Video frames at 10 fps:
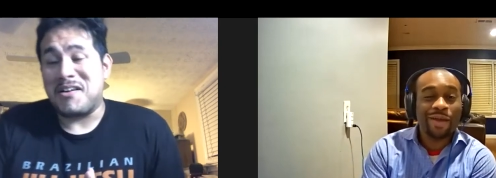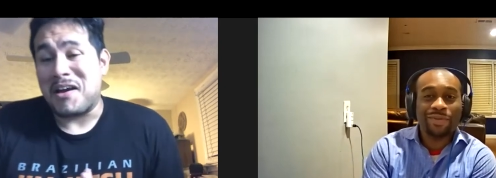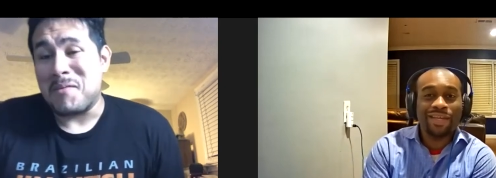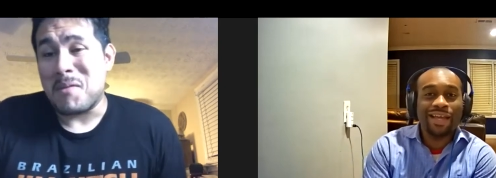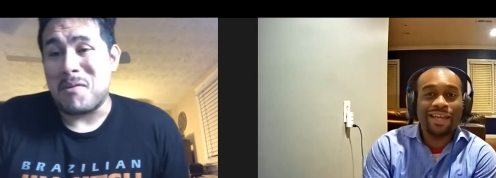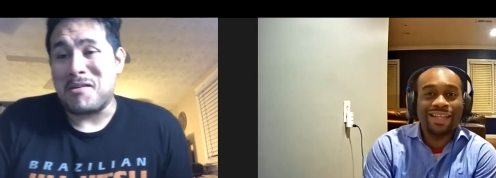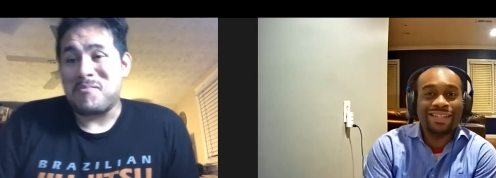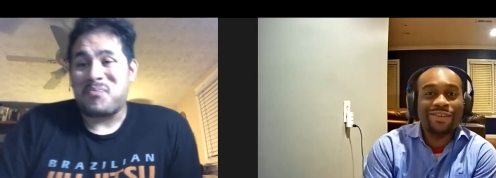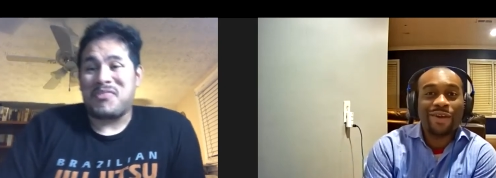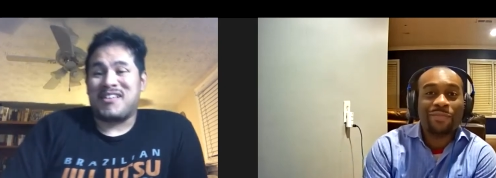Speaker 1: crappy. Uh, okay.
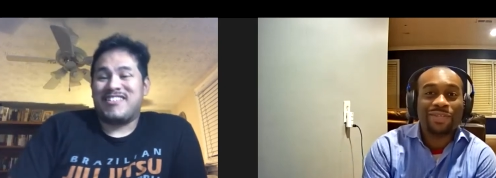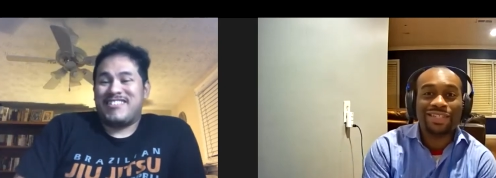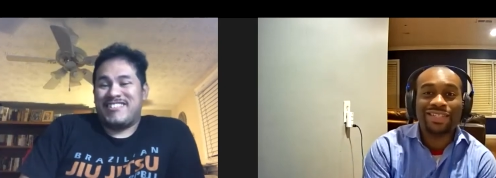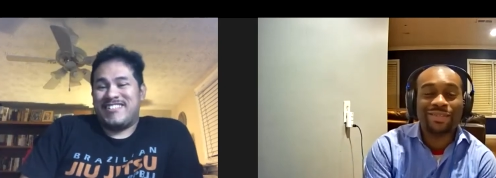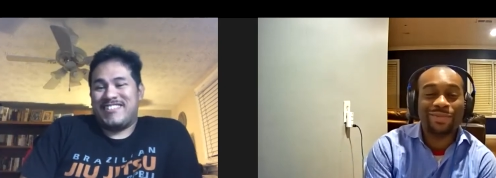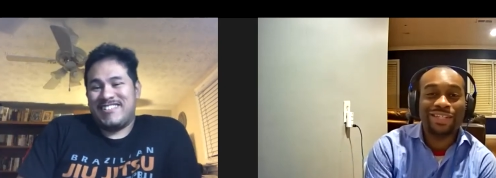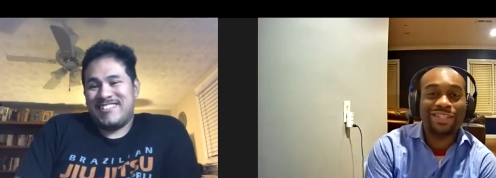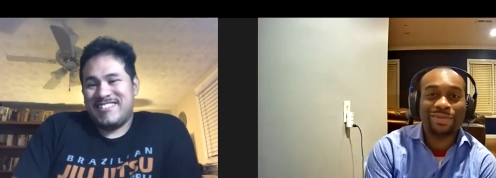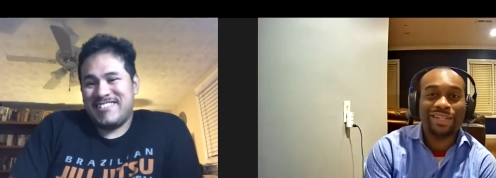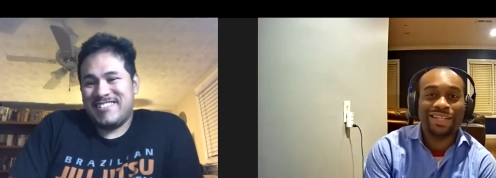It's a crappy system. It
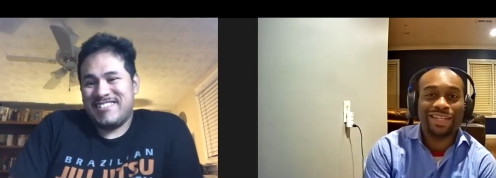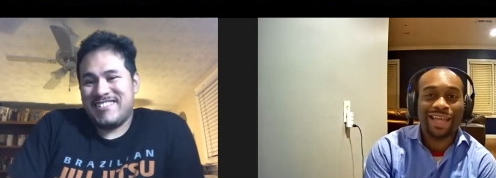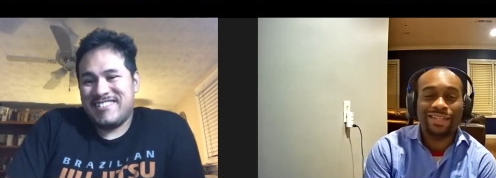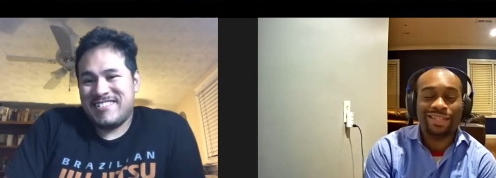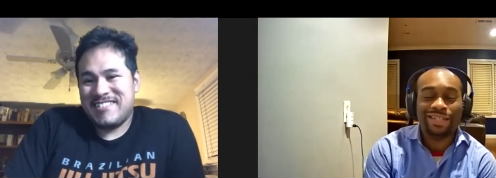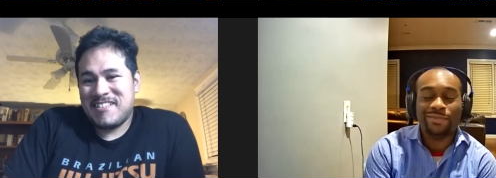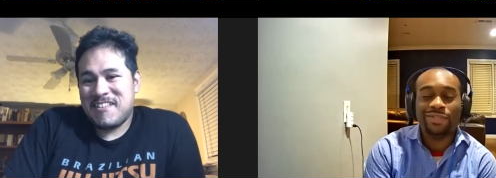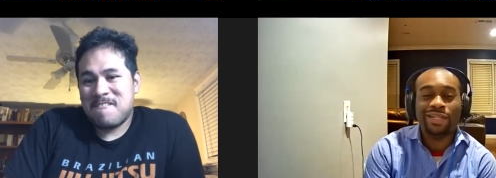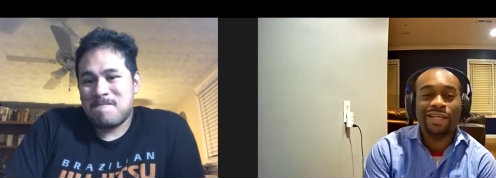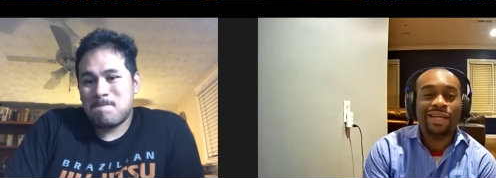needs to be like eight
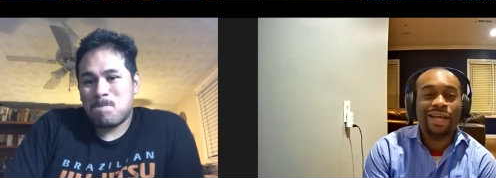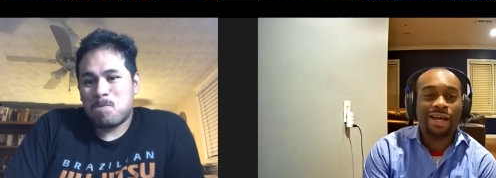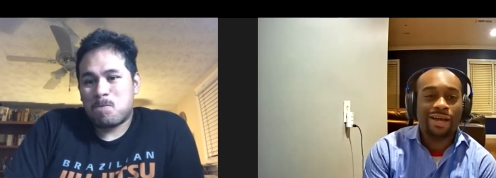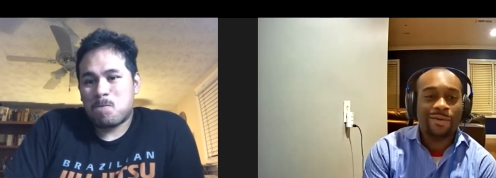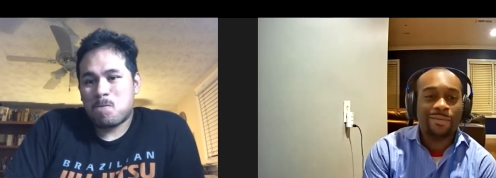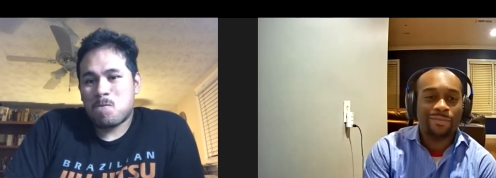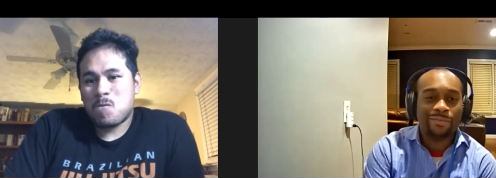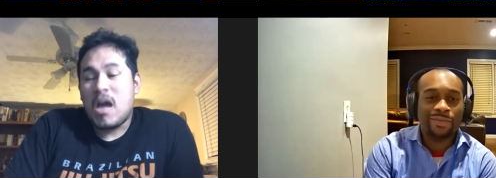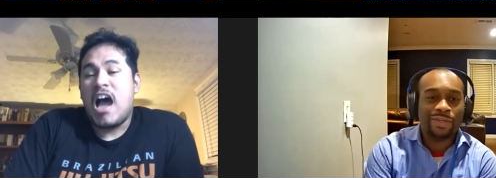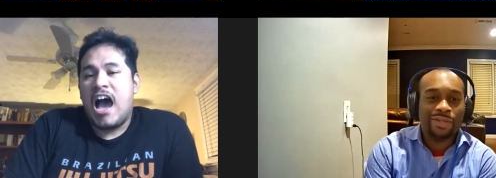teams.
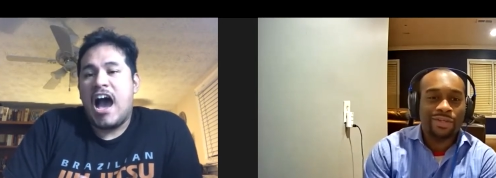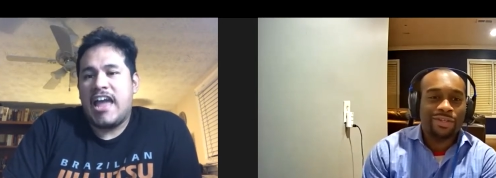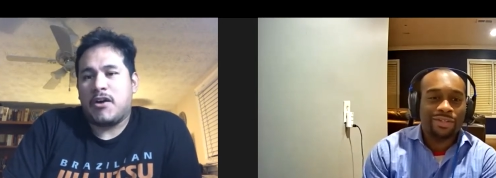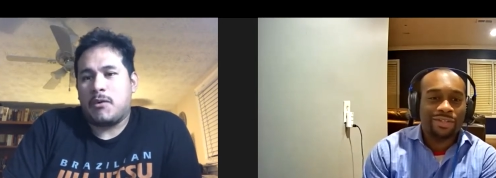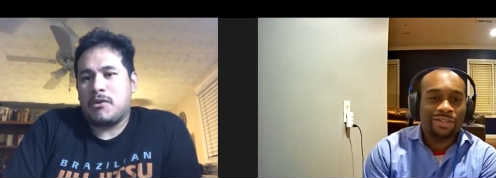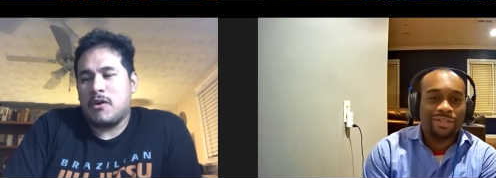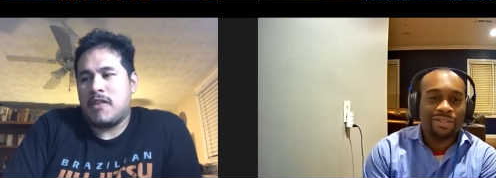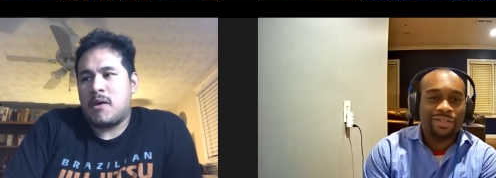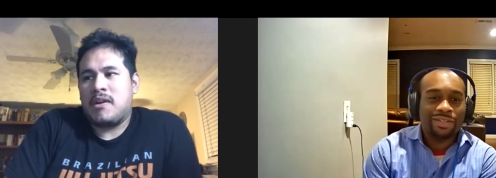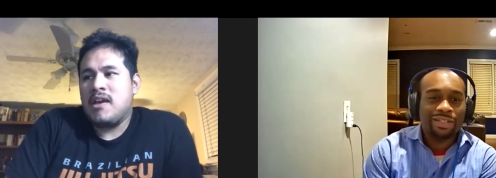Um,
Speaker 2: I agree with you on
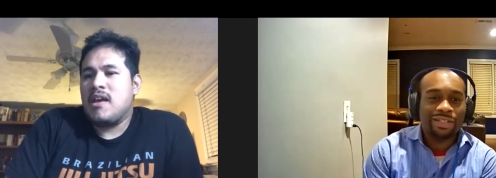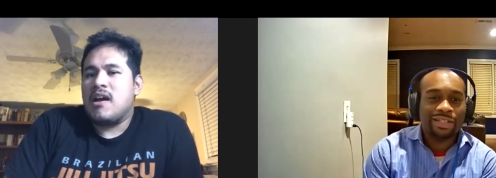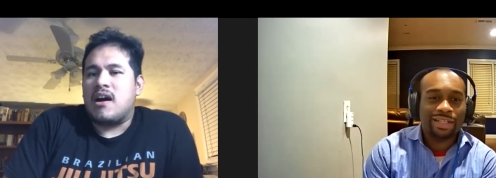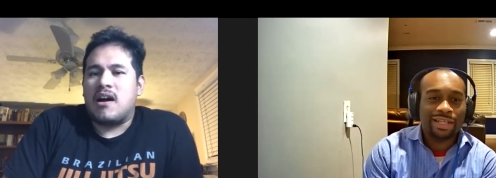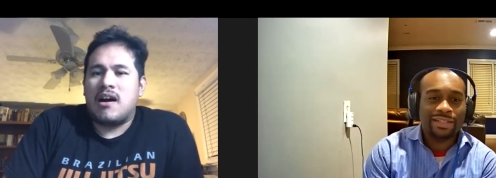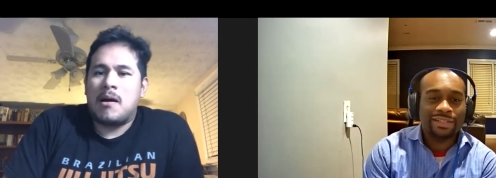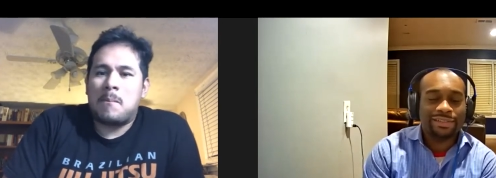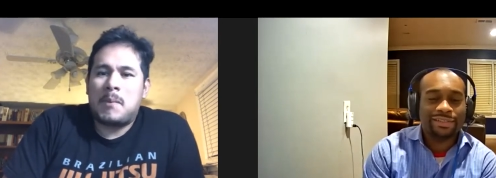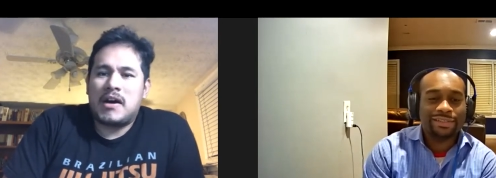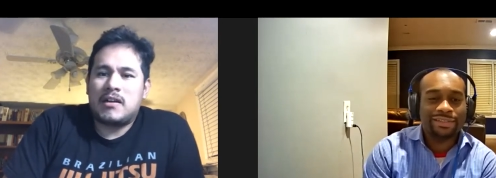that one. Yeah.
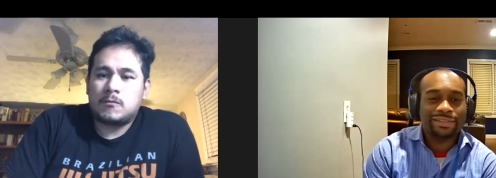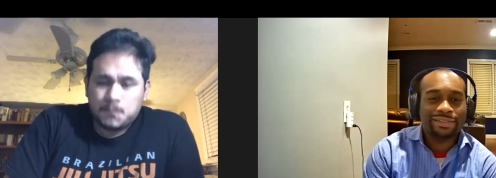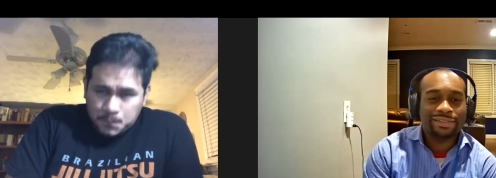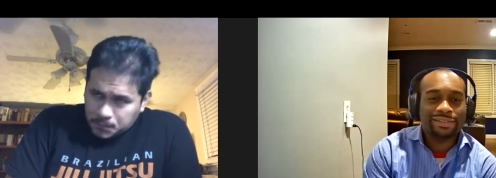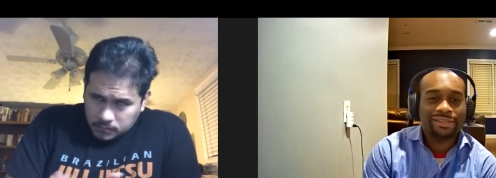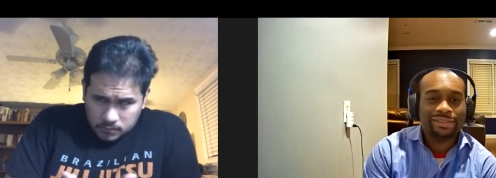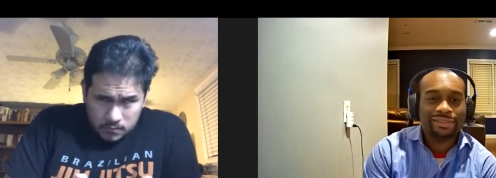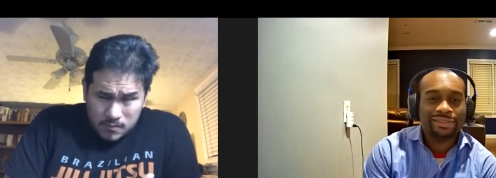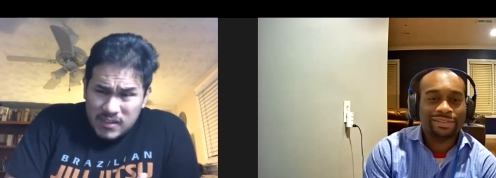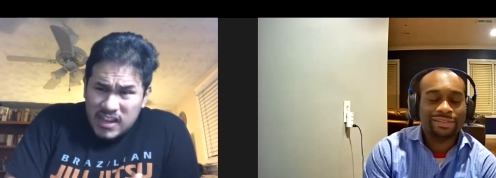Um, but,
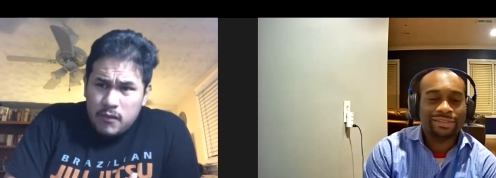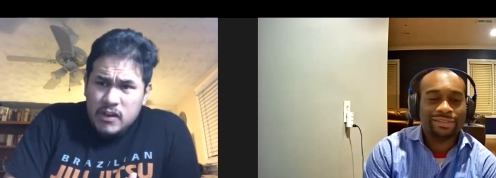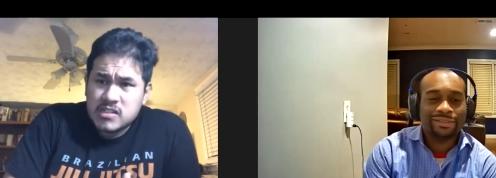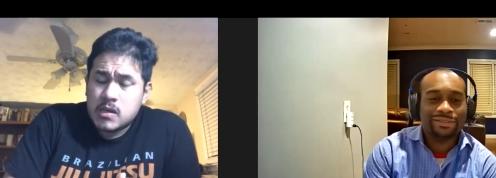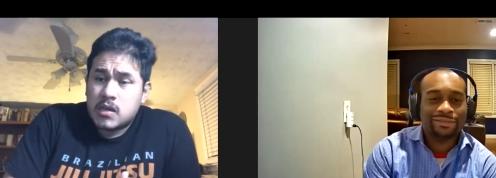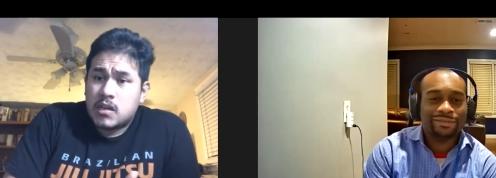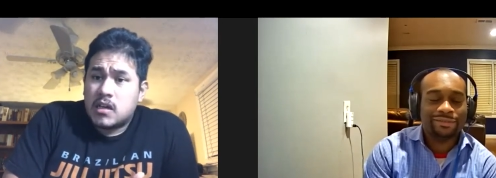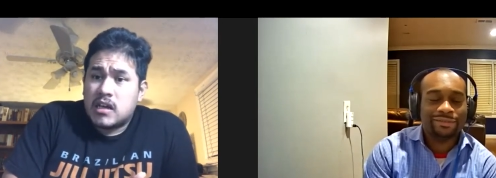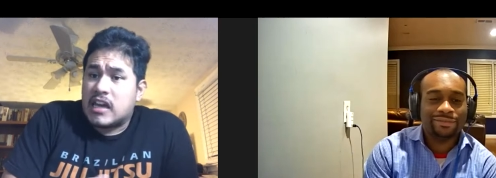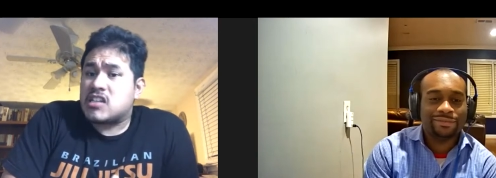anyways,
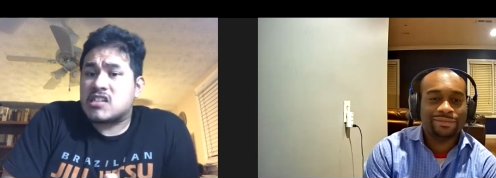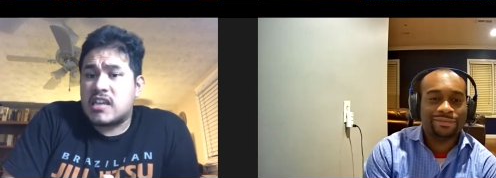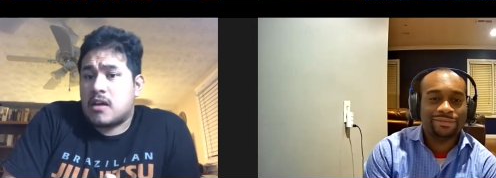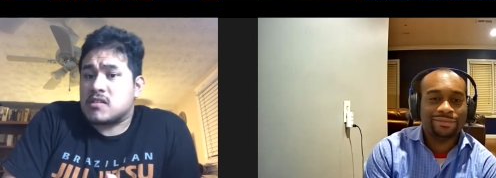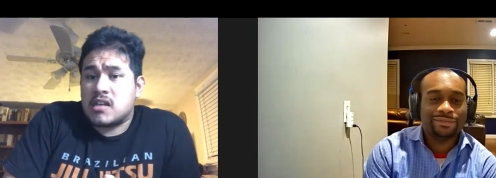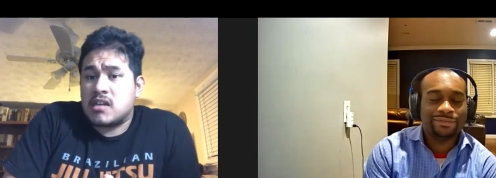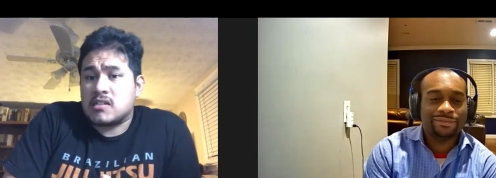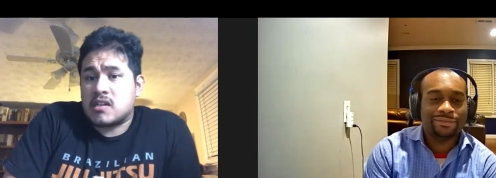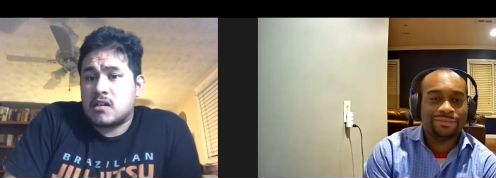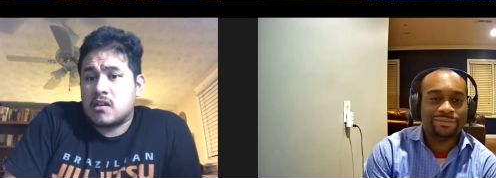he just announced that
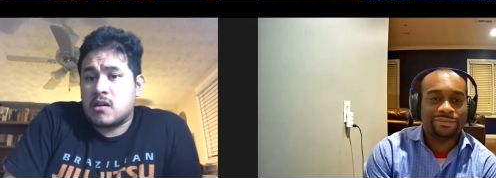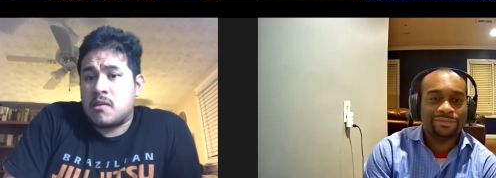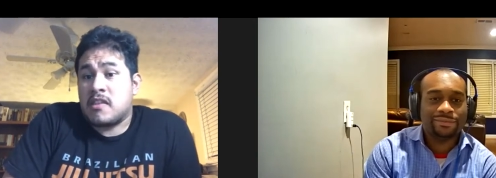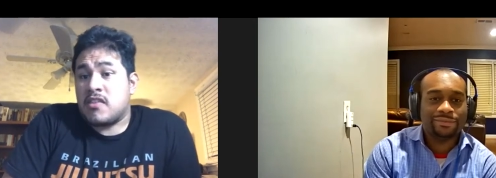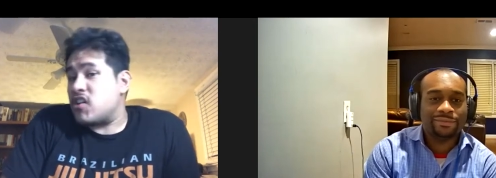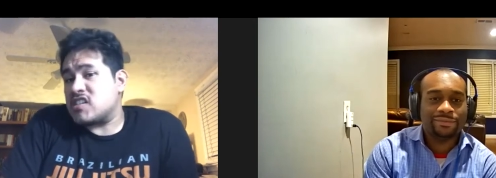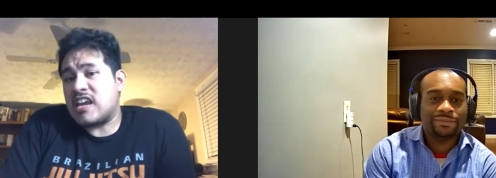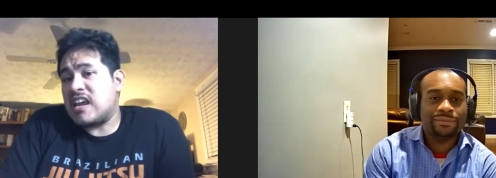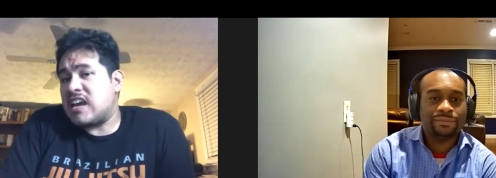he's gonna go, and then they're saying he